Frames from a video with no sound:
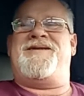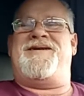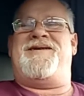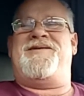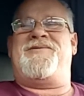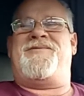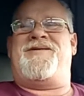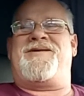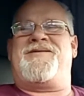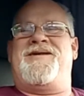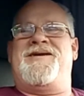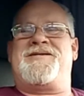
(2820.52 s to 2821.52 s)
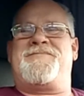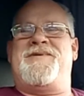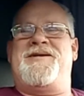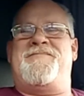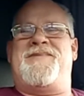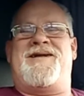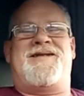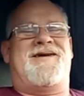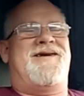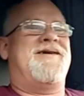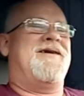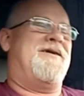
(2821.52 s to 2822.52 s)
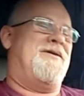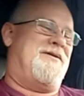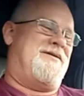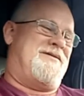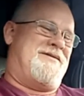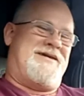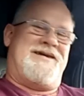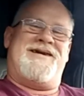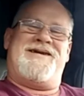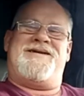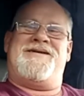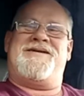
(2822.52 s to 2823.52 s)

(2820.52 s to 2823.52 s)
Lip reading: Underwater lesbian ballet. Okay.